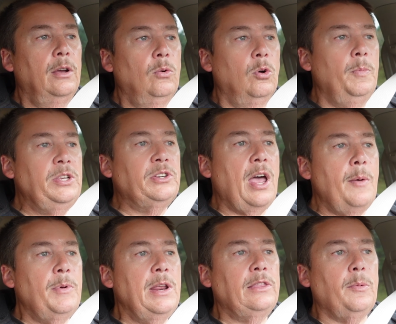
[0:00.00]
we'll be
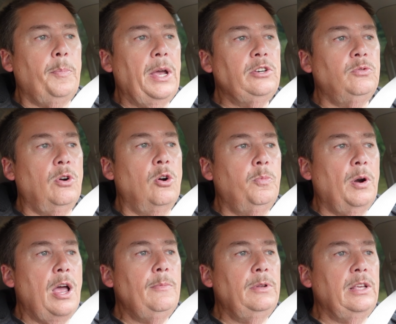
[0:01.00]
stopping at the Petro
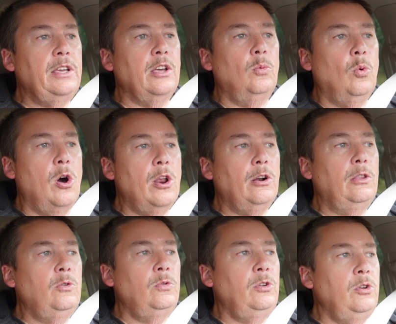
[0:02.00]
probably in
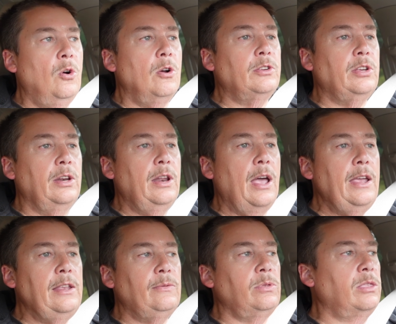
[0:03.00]
Waterloo, New York
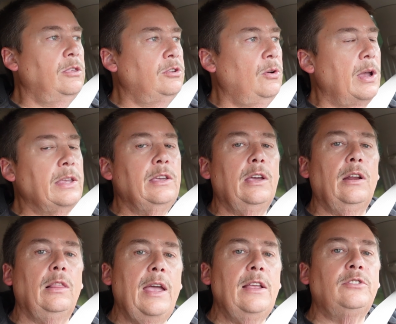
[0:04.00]
tonight, so I can get a
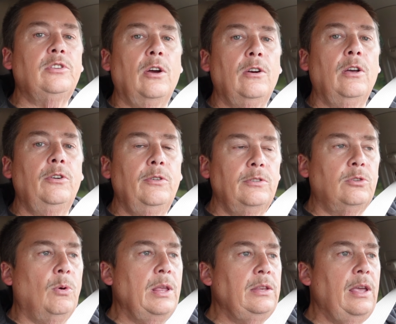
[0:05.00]
Landstar
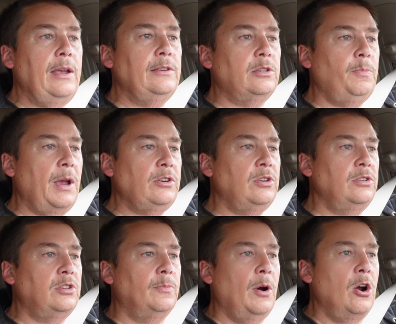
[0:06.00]
120-day inspection
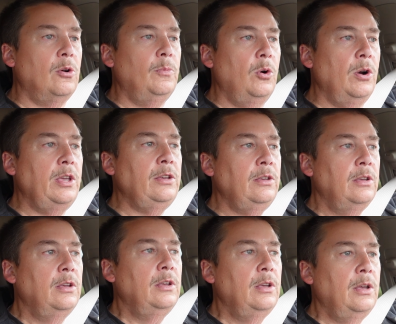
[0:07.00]
tomorrow morning
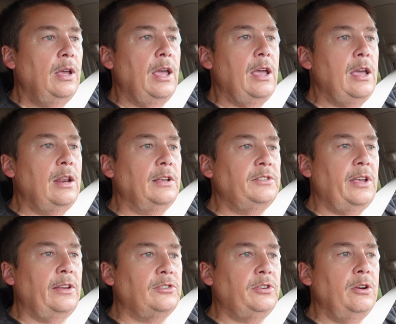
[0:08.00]
and a
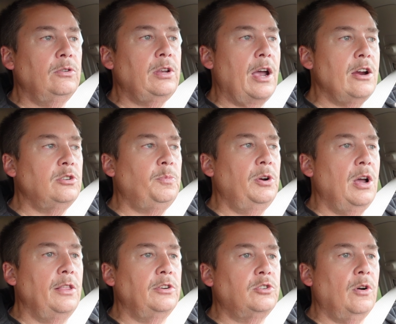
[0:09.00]
set of steer tires put
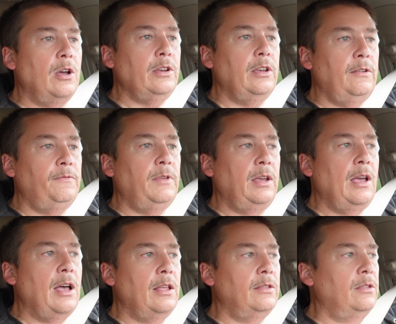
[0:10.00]
on the truck if they
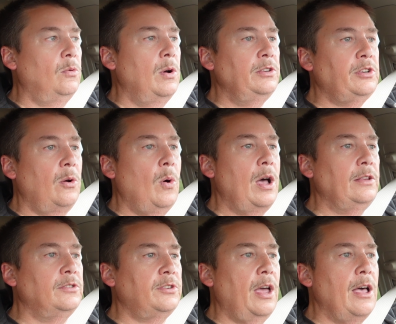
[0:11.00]
got the ones I want
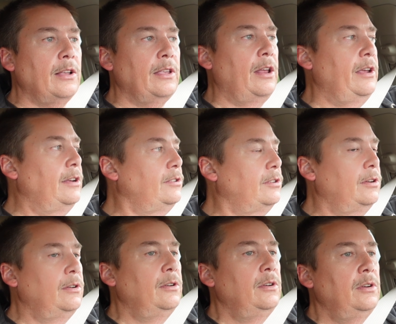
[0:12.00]
in stock, that is.
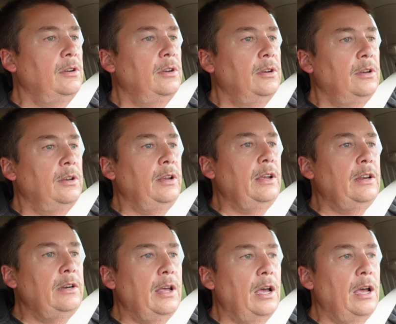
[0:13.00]
And